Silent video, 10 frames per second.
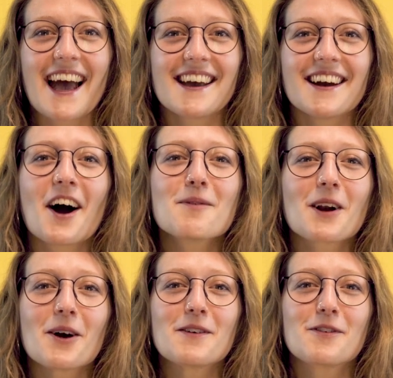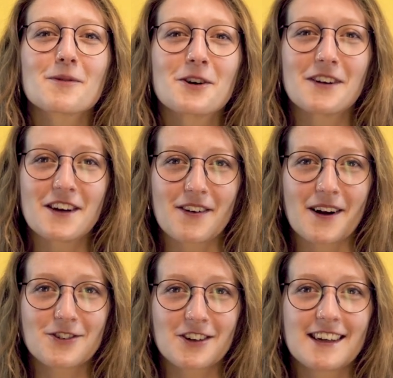Hey, I'm Chloe from
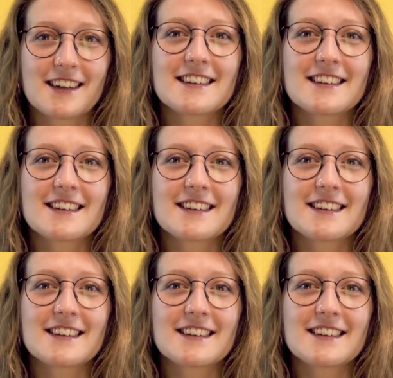CareerFoundry.